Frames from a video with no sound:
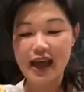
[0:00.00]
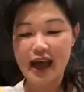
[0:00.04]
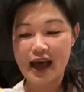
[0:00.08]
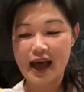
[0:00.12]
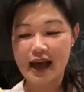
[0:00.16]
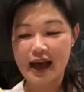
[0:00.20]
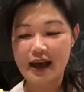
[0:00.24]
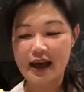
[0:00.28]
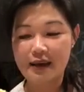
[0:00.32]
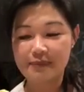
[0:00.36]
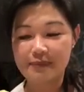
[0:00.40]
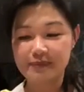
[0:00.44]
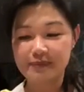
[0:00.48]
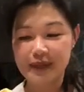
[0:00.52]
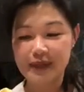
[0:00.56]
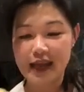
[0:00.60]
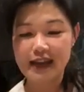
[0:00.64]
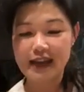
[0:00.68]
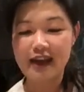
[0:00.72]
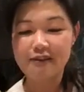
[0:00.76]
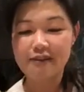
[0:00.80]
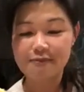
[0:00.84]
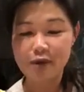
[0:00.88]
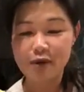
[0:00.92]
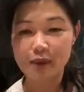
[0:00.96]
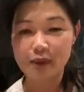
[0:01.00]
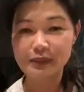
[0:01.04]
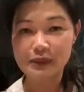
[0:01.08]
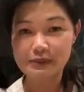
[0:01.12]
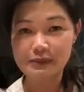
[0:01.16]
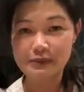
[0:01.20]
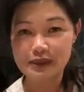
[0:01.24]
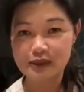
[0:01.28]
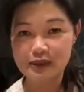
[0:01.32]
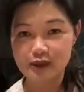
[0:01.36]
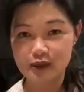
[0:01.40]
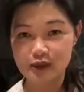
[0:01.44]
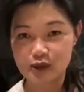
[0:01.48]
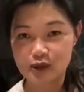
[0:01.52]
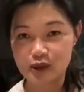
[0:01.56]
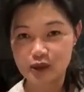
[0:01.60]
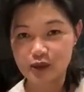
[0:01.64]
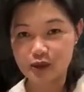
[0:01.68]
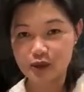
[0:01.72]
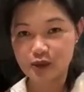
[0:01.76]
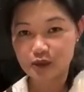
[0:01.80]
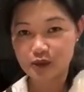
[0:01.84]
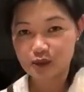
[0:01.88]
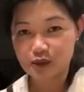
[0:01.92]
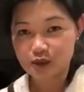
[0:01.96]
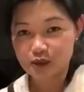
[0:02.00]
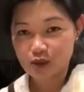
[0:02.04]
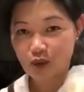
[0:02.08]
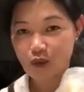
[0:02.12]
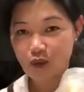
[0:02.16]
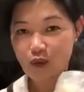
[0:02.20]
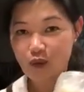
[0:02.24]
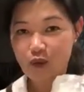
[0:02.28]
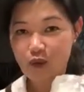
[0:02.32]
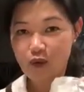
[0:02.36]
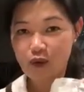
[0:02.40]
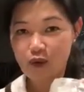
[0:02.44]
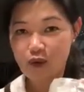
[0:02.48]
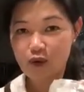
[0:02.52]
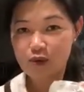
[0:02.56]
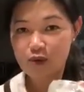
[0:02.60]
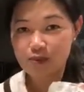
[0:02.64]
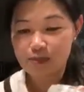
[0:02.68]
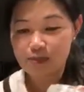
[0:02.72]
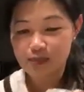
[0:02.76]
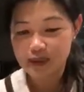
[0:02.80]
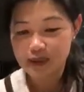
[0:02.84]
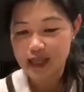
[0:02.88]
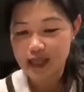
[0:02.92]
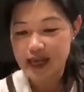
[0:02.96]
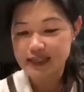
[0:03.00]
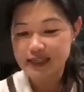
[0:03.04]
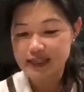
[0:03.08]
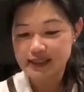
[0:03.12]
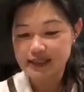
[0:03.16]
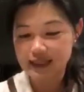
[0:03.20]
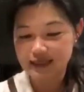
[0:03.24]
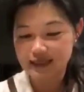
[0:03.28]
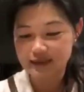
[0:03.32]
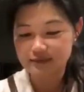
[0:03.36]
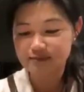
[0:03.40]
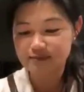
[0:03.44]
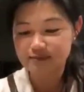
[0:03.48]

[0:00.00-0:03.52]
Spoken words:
and I've popped them into two tall plastic